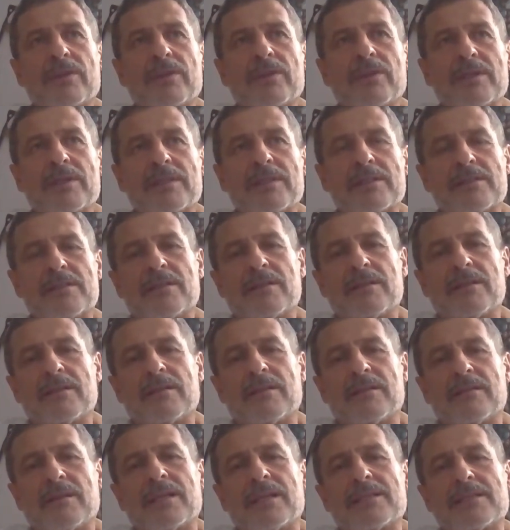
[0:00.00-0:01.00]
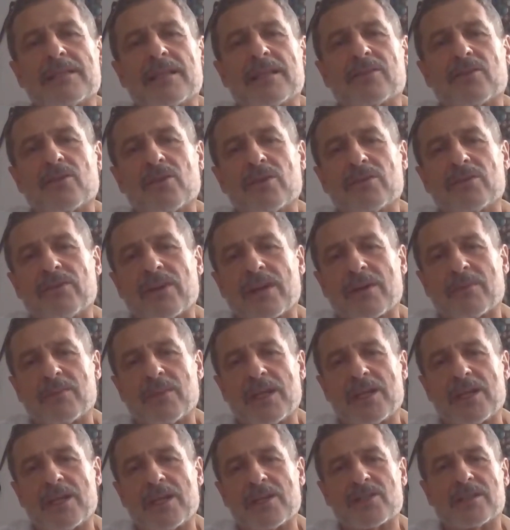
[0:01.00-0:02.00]
always. I
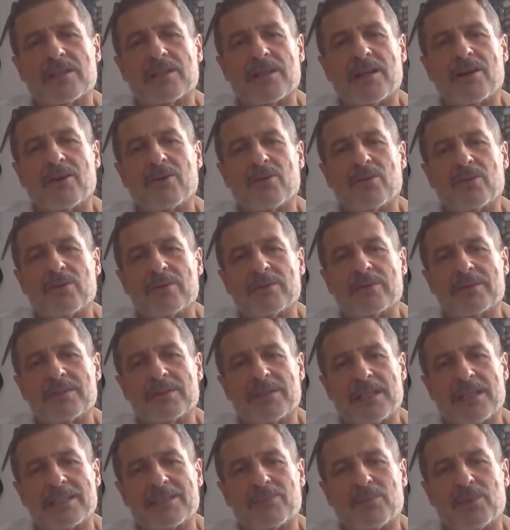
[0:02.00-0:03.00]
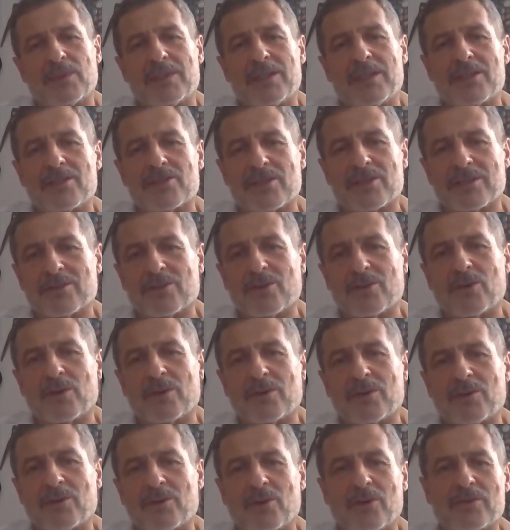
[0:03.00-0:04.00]
sent you information how the
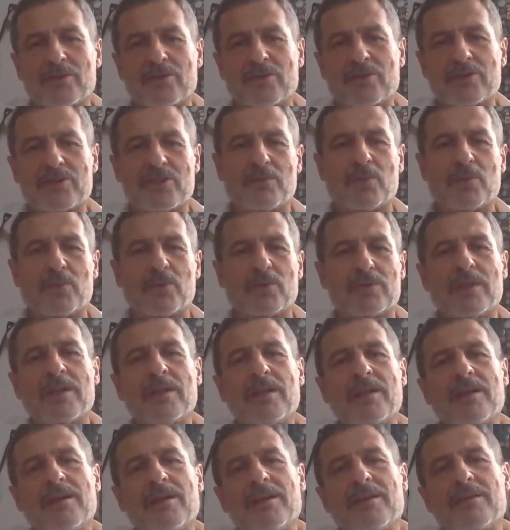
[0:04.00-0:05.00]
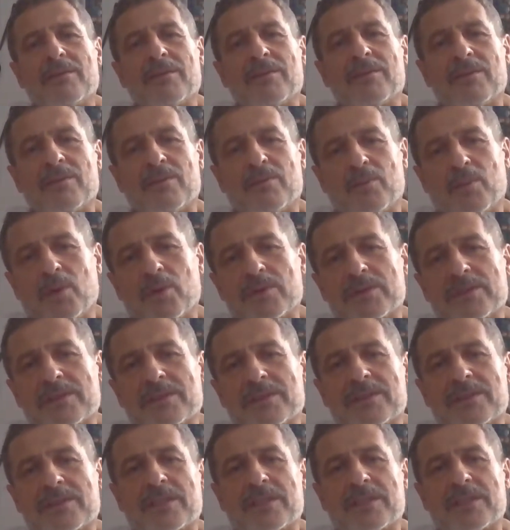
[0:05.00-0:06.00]
expedition going on. She put
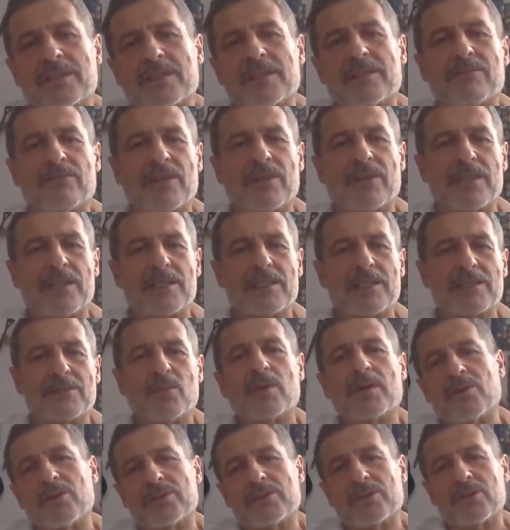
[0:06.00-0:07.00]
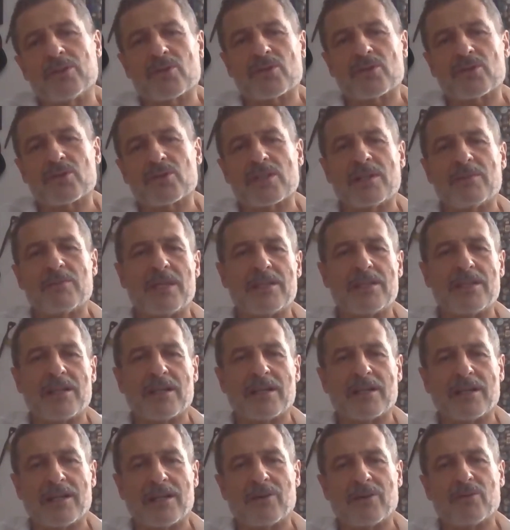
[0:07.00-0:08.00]
posts in Facebook and all
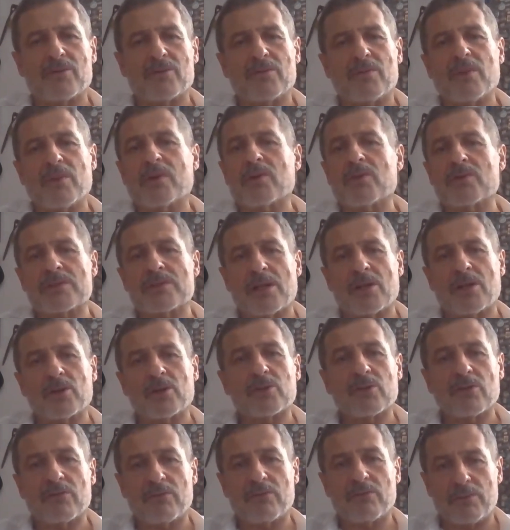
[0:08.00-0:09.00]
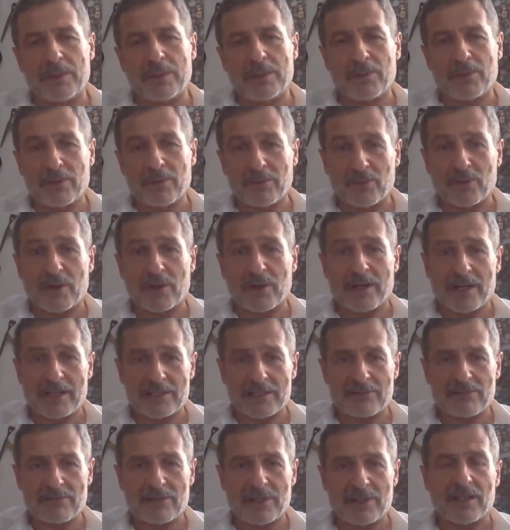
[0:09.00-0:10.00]
social media how, because a lot of
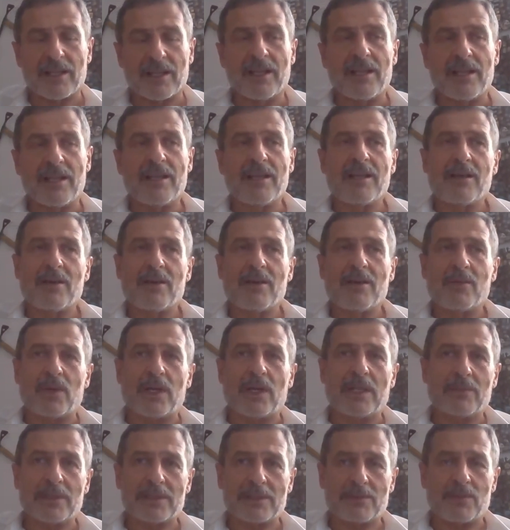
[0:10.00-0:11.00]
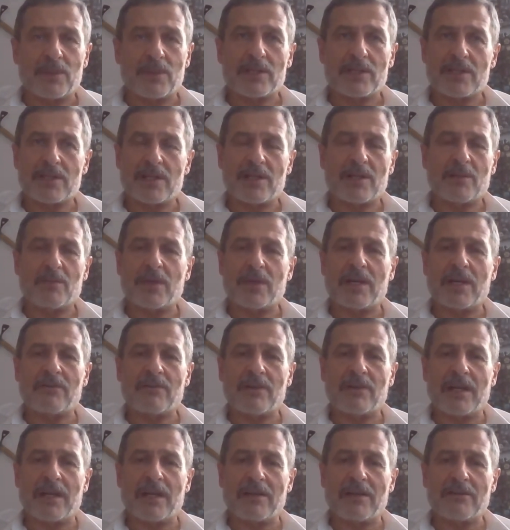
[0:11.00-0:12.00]
people worry as well, but
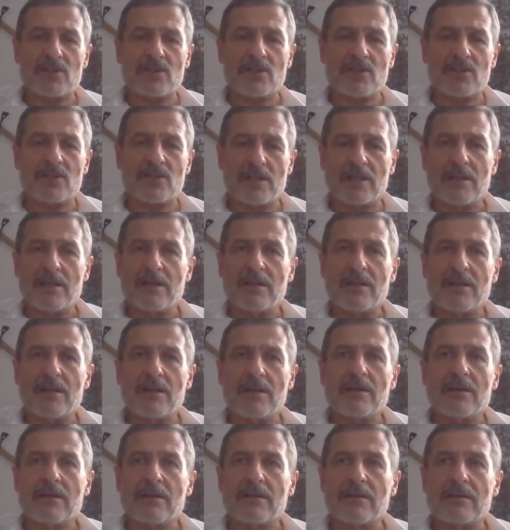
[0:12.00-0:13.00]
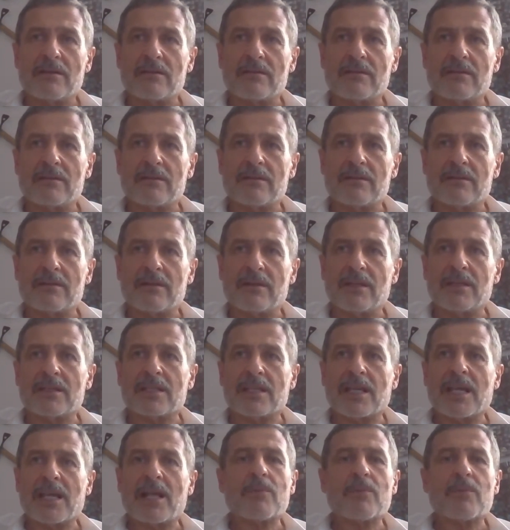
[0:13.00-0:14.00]
especially my wife, she
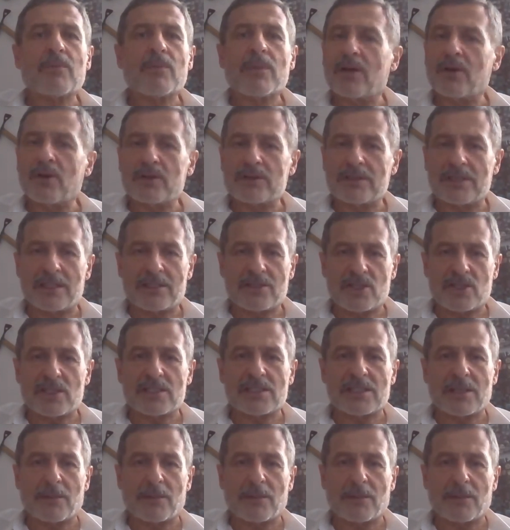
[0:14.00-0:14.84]
it helped